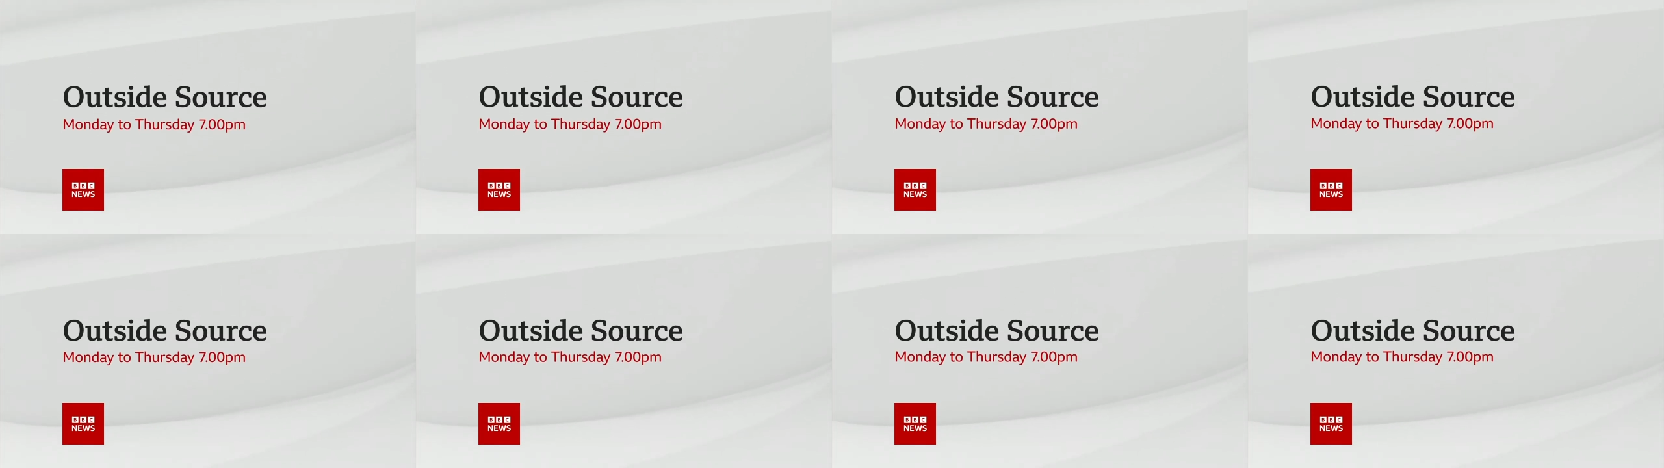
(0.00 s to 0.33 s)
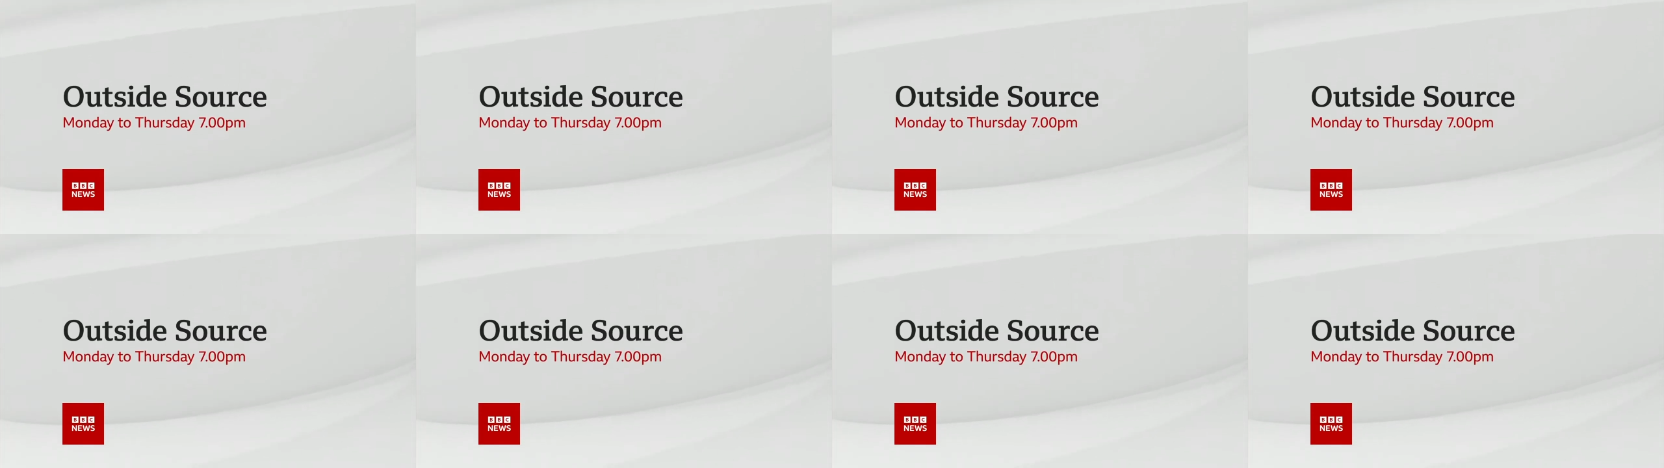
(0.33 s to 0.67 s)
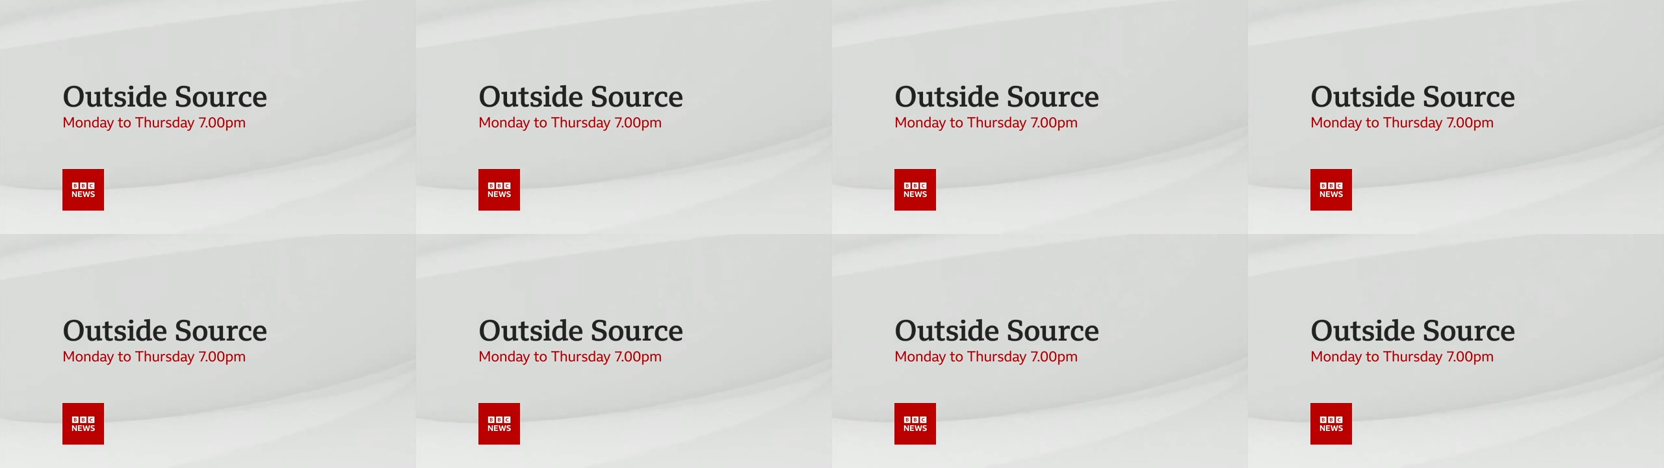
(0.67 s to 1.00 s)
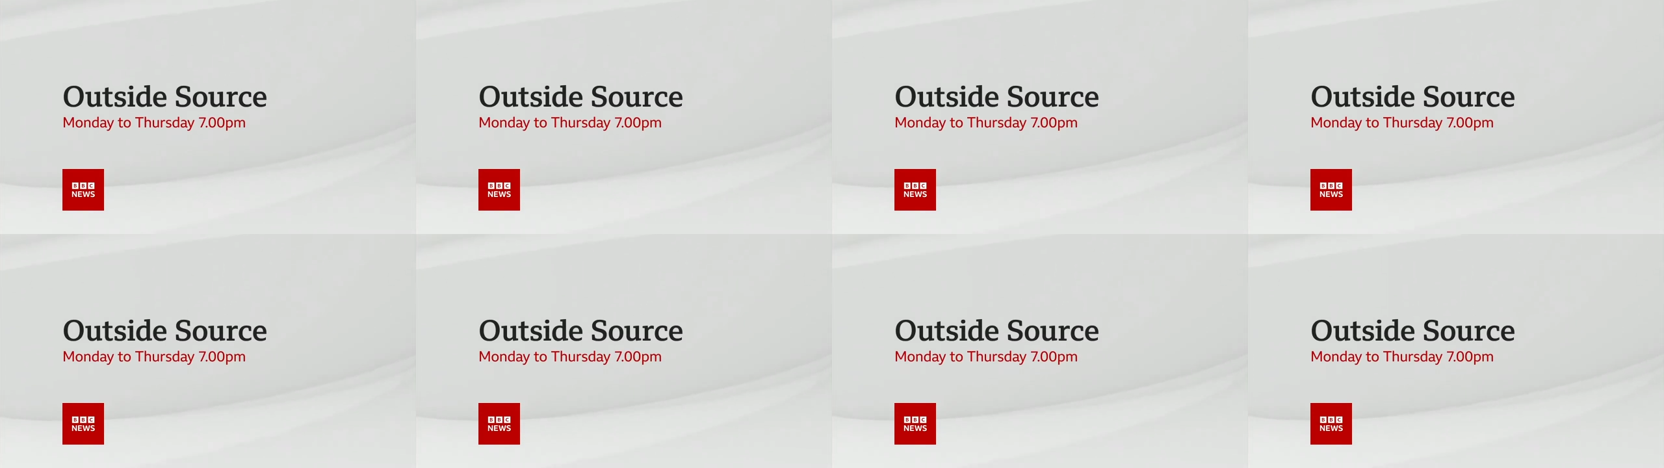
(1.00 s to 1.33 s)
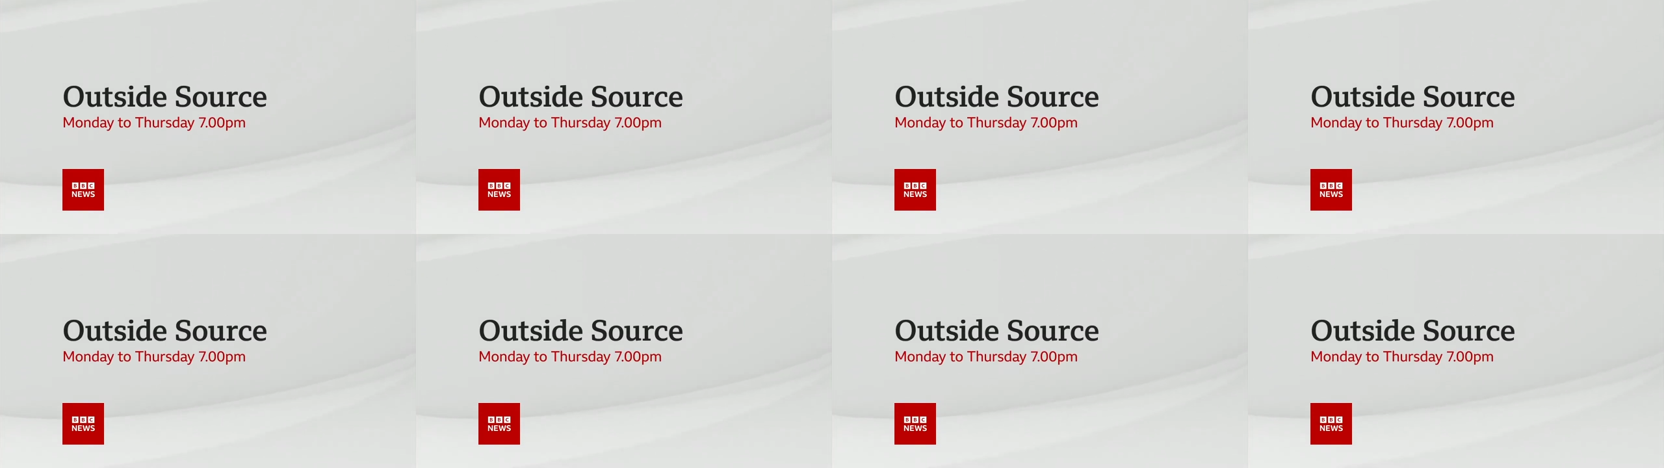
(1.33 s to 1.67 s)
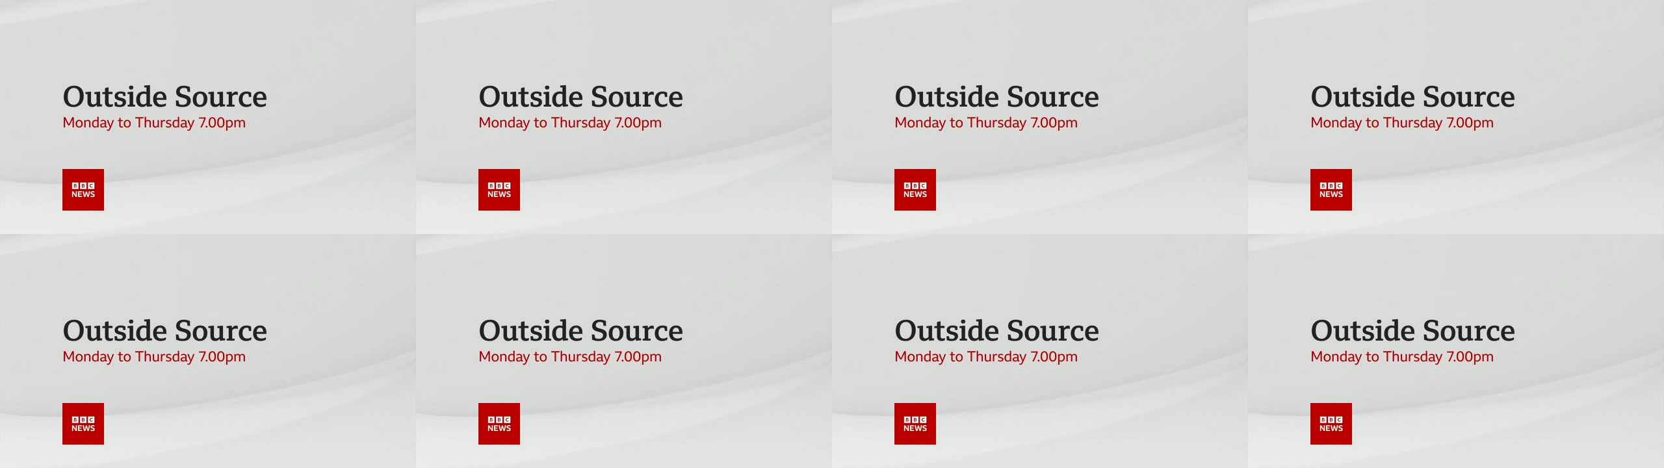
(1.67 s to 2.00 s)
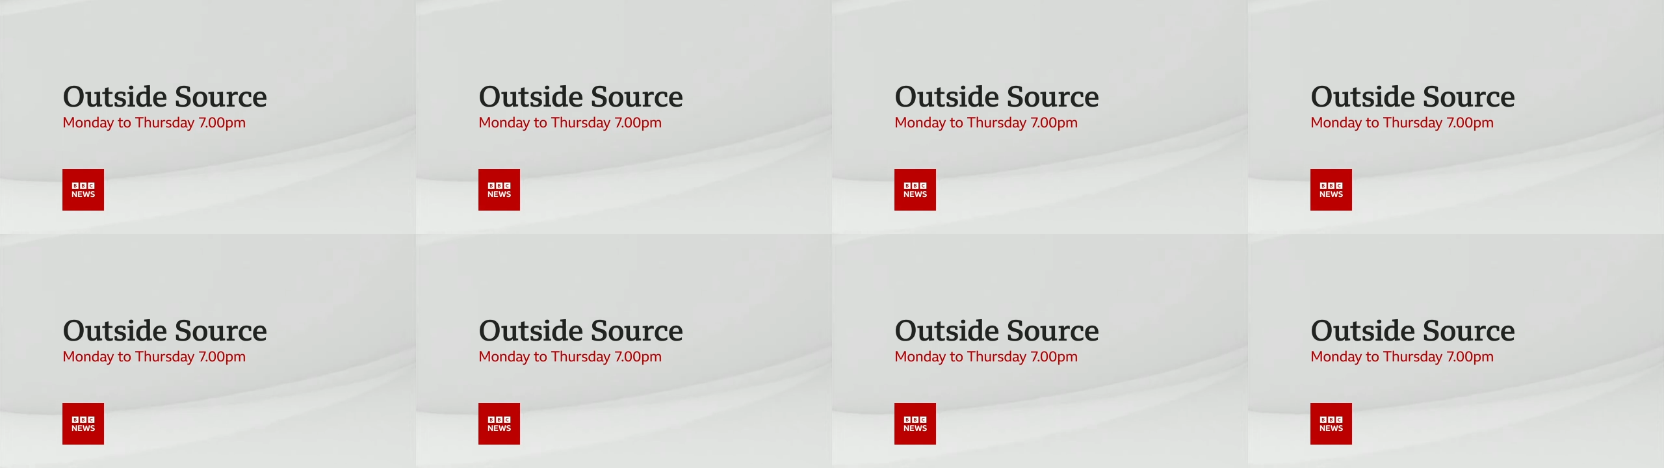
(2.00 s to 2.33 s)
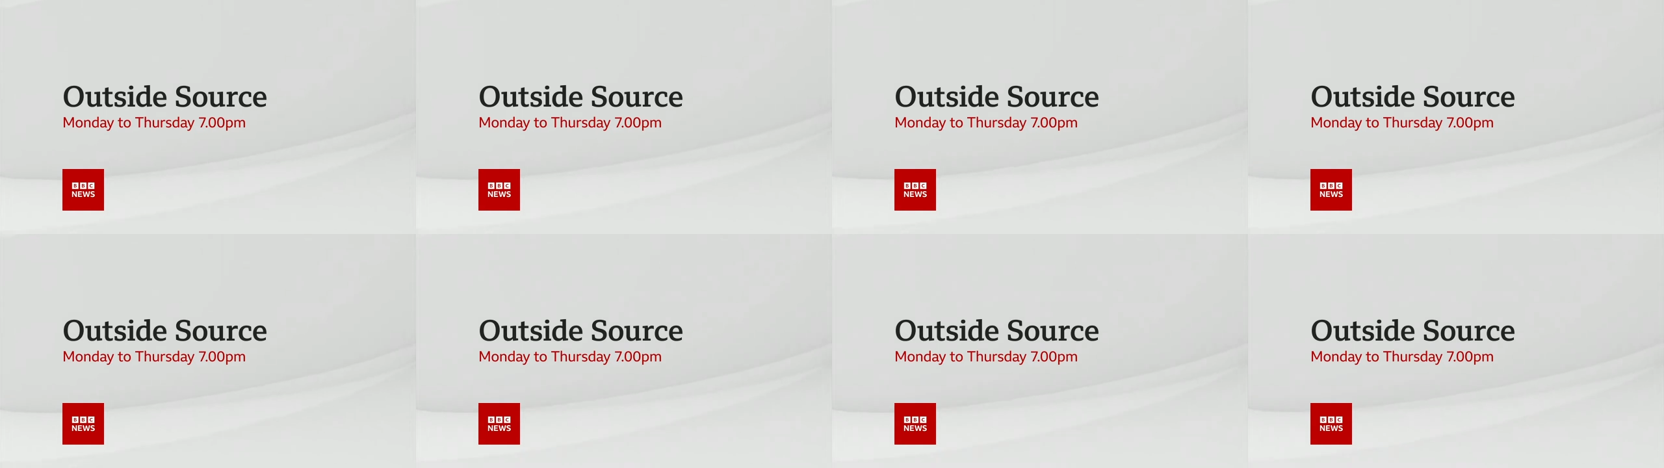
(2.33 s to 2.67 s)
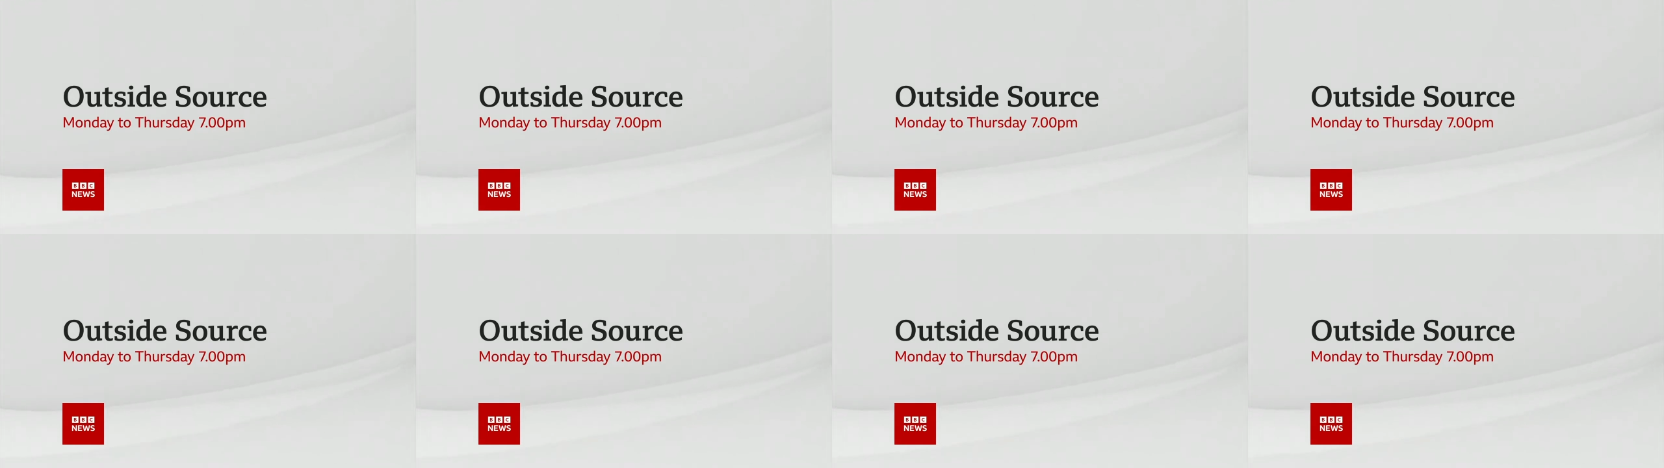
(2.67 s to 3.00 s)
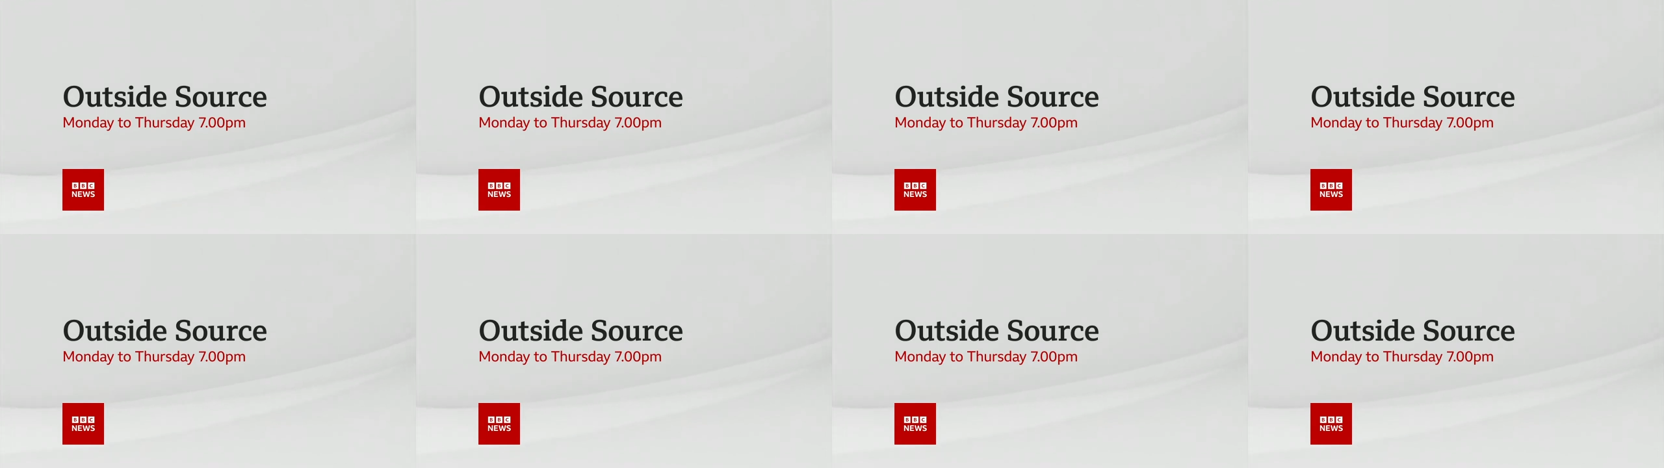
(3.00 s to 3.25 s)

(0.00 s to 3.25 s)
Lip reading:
(no speaker visible)